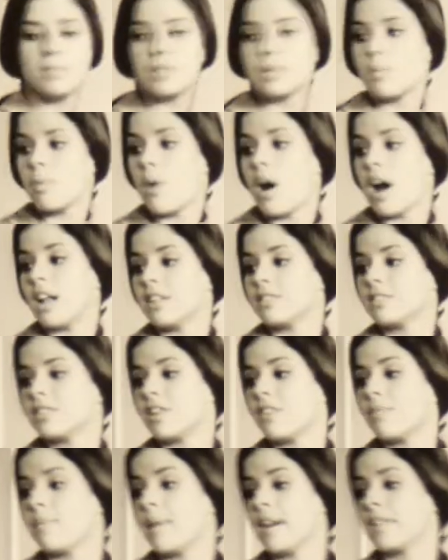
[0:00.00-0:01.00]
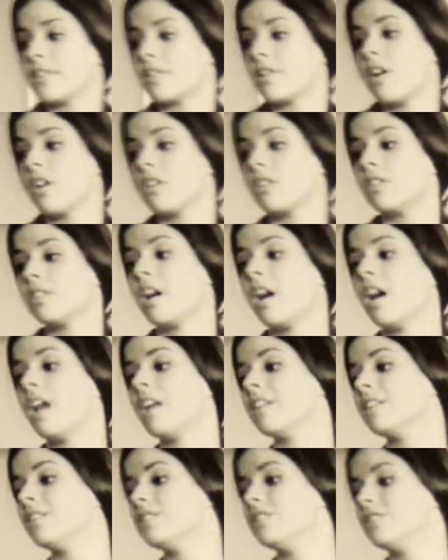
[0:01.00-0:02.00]
small stuff I of common
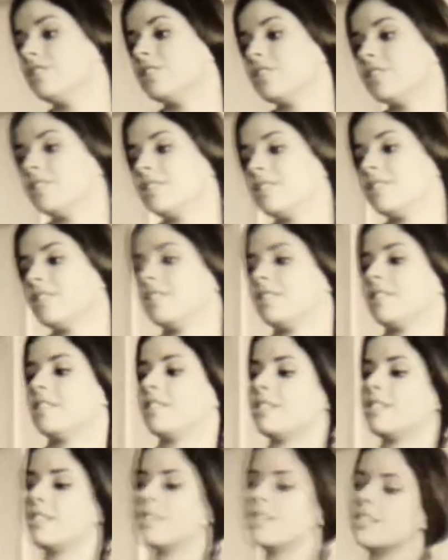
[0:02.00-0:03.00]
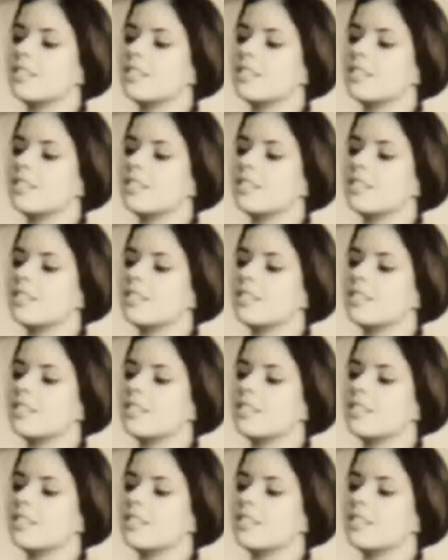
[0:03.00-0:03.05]
knowledge. Really?